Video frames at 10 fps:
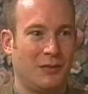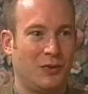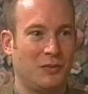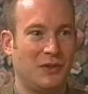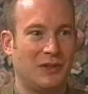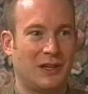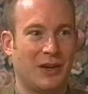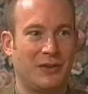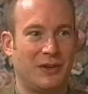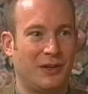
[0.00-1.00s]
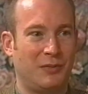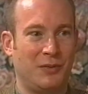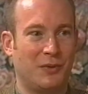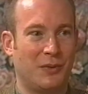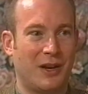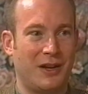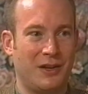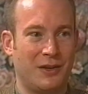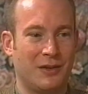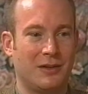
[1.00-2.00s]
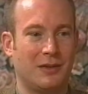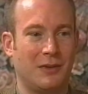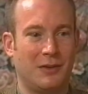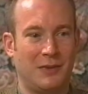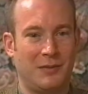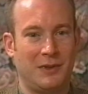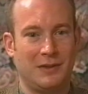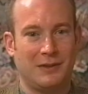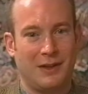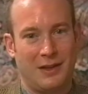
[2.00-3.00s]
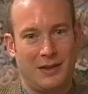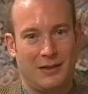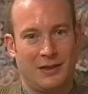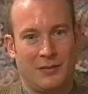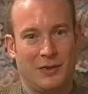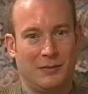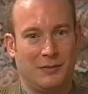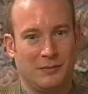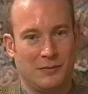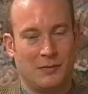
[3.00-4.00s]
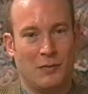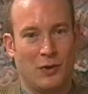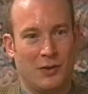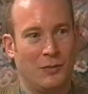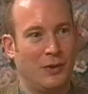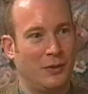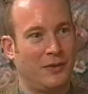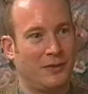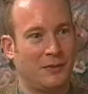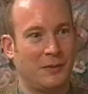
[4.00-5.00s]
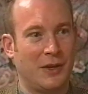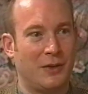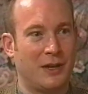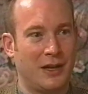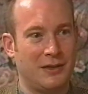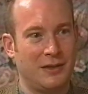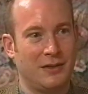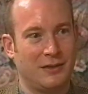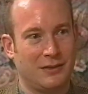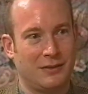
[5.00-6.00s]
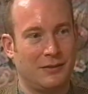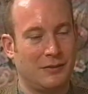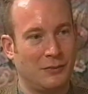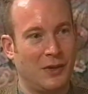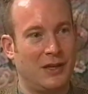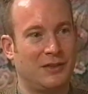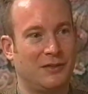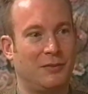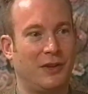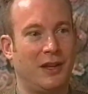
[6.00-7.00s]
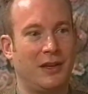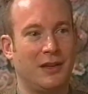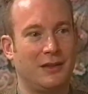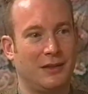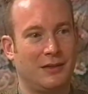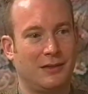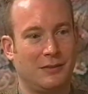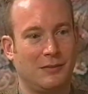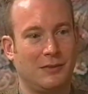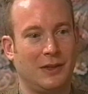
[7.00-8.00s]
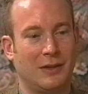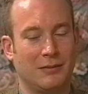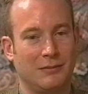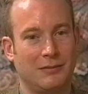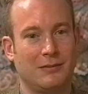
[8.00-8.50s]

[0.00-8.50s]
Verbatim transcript: put music out there that people want to hear, and, and maybe come up more and more with some of my own ideas and ways of playing it that, you know,